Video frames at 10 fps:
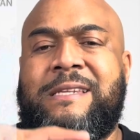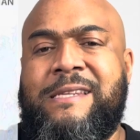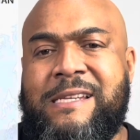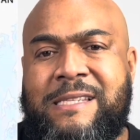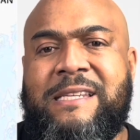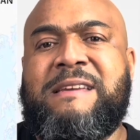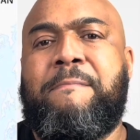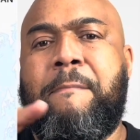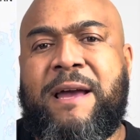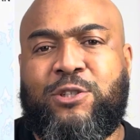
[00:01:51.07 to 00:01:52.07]
DC
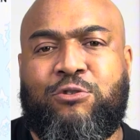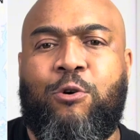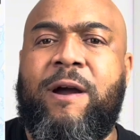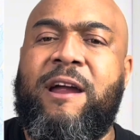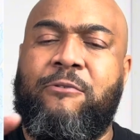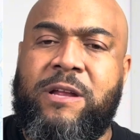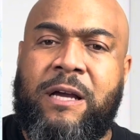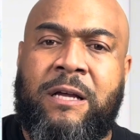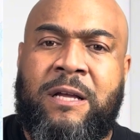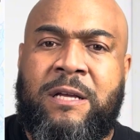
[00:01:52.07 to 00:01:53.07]
metro area.
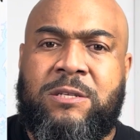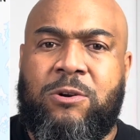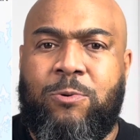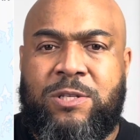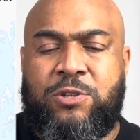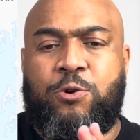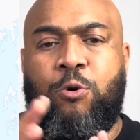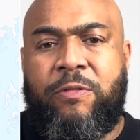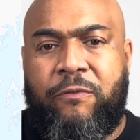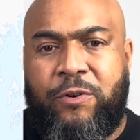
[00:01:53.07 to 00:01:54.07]
So it's
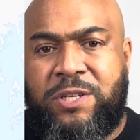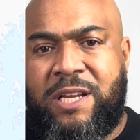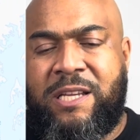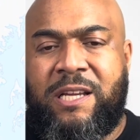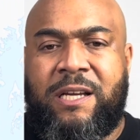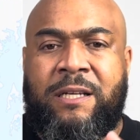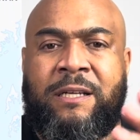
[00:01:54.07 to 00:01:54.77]
Northern Virginia,